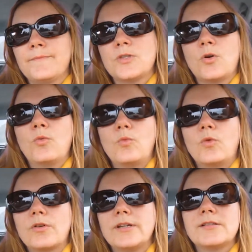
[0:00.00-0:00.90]
don't
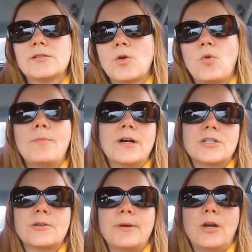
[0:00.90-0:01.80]
worry so
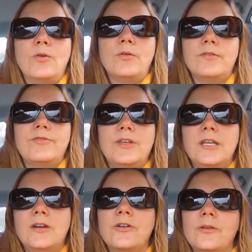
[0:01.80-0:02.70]
much about
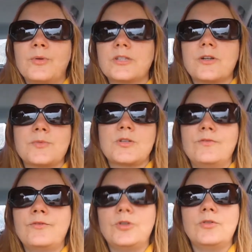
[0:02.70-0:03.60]
feeding her the prescription
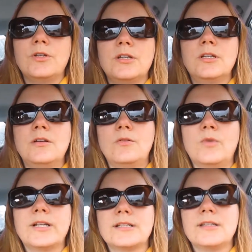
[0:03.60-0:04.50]
food.
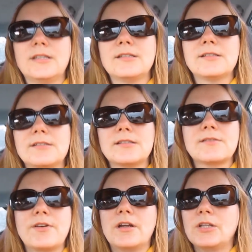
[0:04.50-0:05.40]
What it is it's
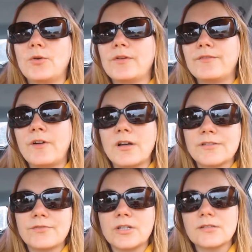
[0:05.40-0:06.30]
very low in
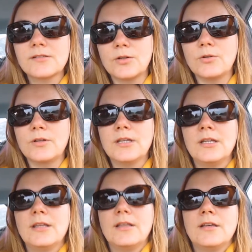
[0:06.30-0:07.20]
phosphorus,
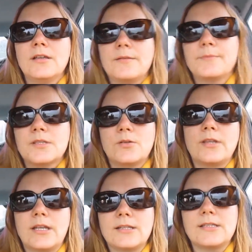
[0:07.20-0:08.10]
so
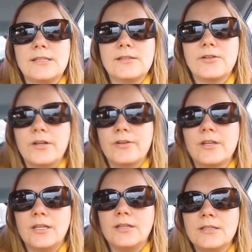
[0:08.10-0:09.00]
that it's easier on her
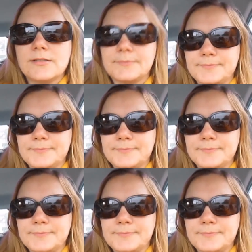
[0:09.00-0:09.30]
kidneys.